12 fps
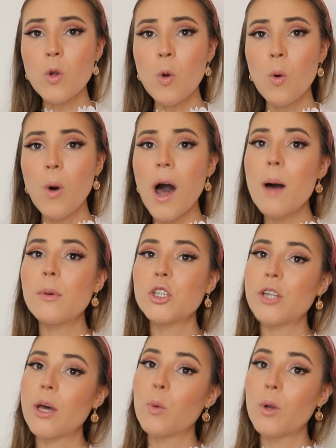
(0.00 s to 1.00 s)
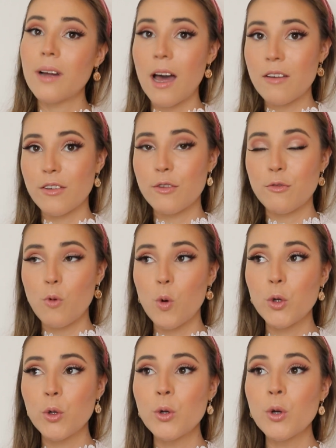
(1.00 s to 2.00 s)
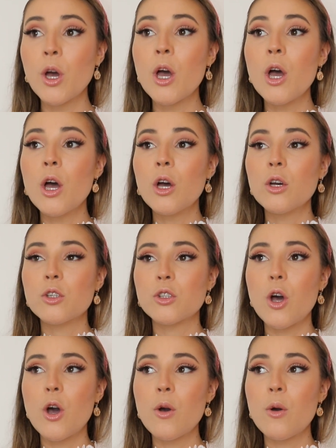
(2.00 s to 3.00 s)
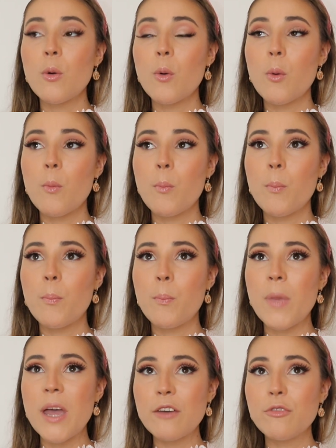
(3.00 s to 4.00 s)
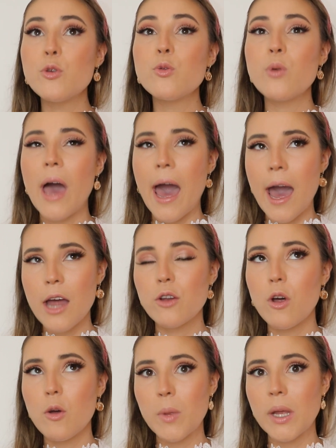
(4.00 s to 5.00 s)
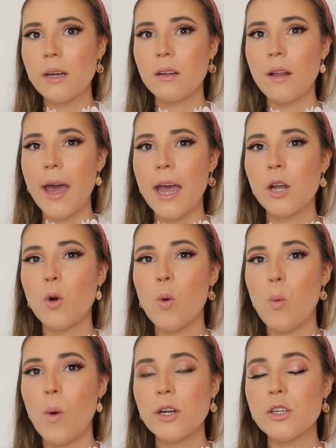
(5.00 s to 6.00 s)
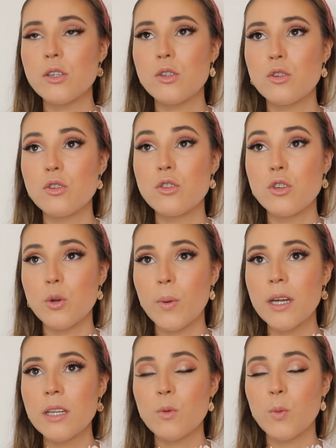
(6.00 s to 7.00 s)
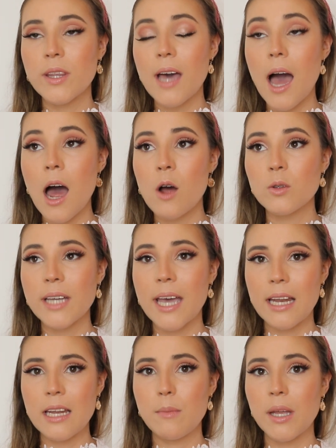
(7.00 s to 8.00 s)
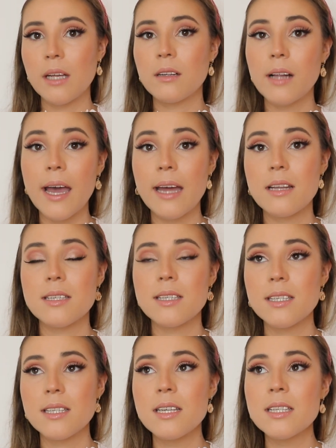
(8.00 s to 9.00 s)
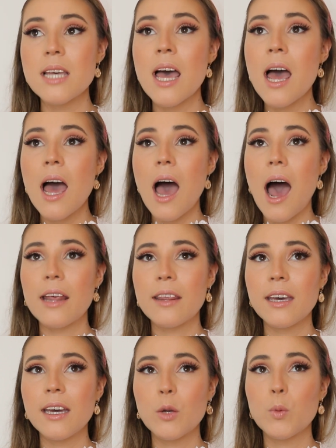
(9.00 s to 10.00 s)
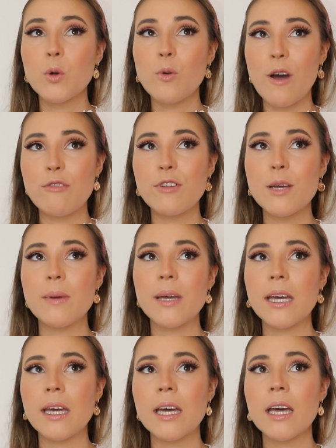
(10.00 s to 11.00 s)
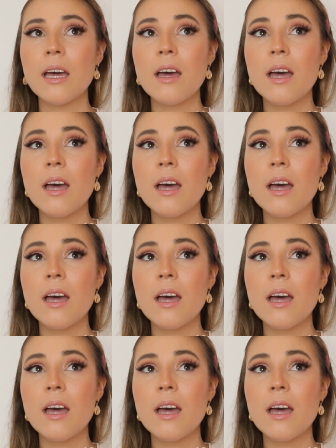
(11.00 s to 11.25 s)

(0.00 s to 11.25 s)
or how much they will cover for you. So if you had no medical aid or wanted to do it without any medical aid assistance, I think it would roughly be